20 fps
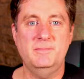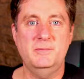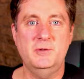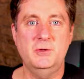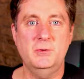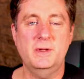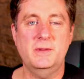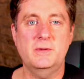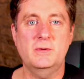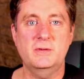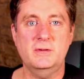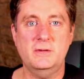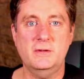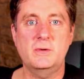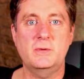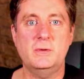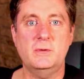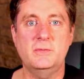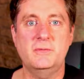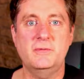Doing those
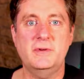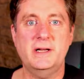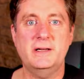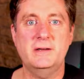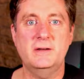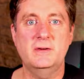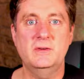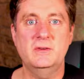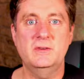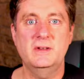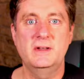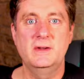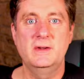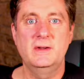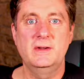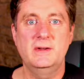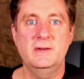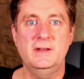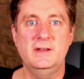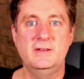local fairs
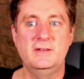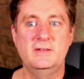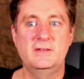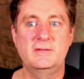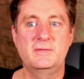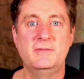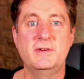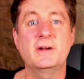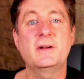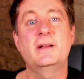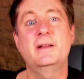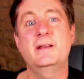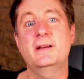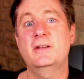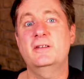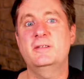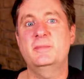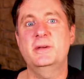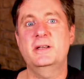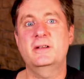is very
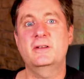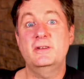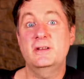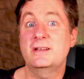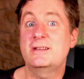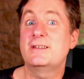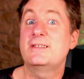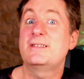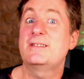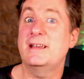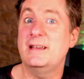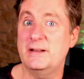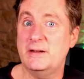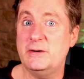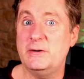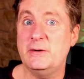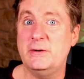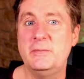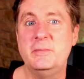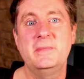nice because you get to stay at
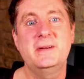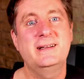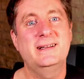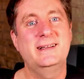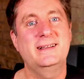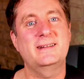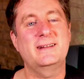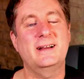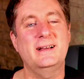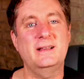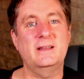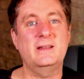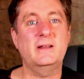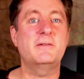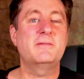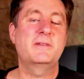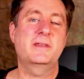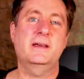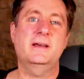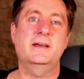home, and I
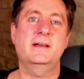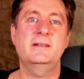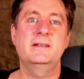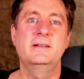love that.